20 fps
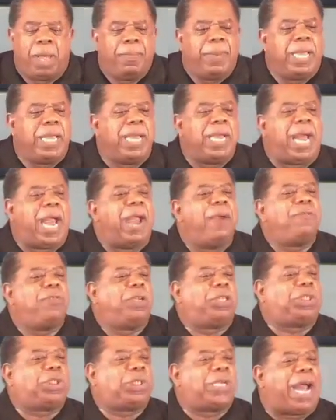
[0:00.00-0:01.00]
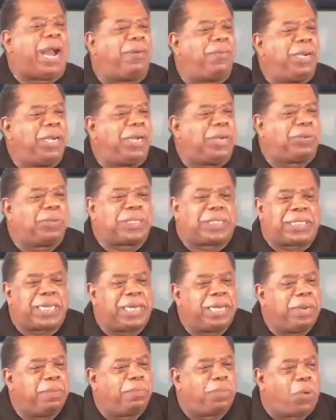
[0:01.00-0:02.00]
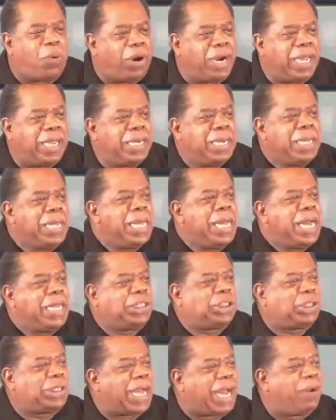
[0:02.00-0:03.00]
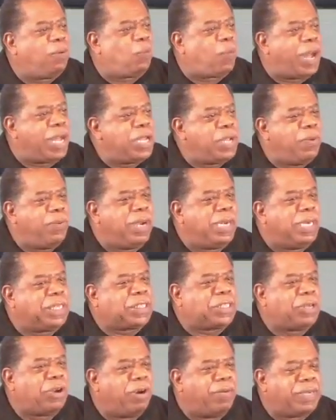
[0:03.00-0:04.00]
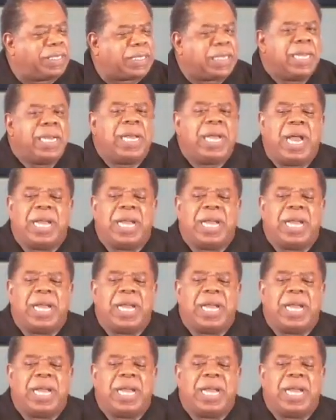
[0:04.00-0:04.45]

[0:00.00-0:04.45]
I mean, you have you shouting on Sunday morning and shouting while you in the service,